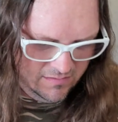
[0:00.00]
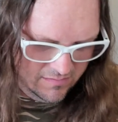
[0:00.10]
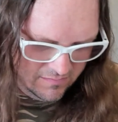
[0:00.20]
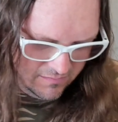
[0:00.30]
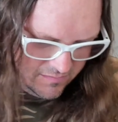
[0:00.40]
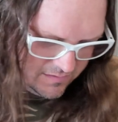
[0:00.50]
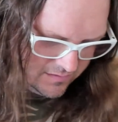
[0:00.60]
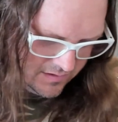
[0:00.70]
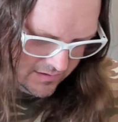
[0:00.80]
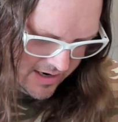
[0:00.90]
I'll do it
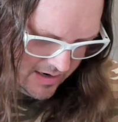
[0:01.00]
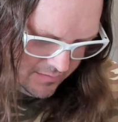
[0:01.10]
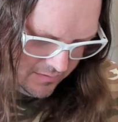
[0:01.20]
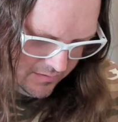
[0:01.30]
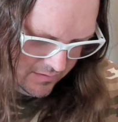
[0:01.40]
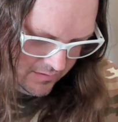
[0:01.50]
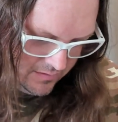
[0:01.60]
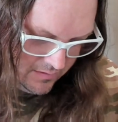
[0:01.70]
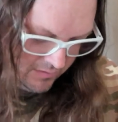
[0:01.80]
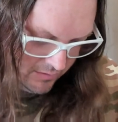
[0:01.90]
on the table.
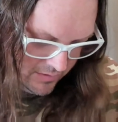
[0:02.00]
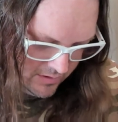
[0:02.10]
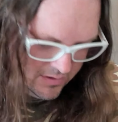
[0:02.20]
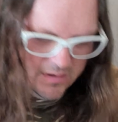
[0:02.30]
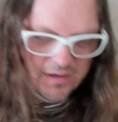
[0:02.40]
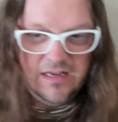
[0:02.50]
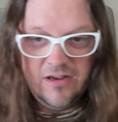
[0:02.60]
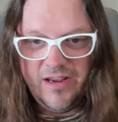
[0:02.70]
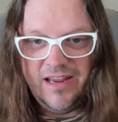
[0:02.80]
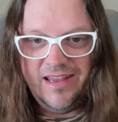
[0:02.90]

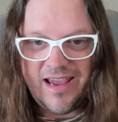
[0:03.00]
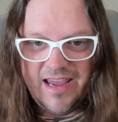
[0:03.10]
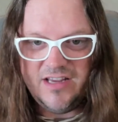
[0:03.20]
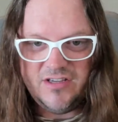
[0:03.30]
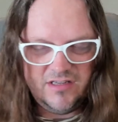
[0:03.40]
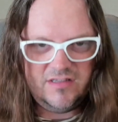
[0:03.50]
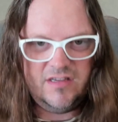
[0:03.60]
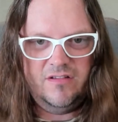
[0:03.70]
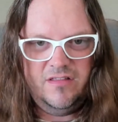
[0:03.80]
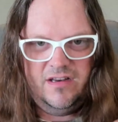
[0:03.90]
You engage it
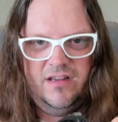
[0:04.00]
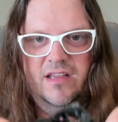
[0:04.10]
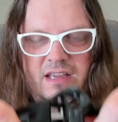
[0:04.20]
so that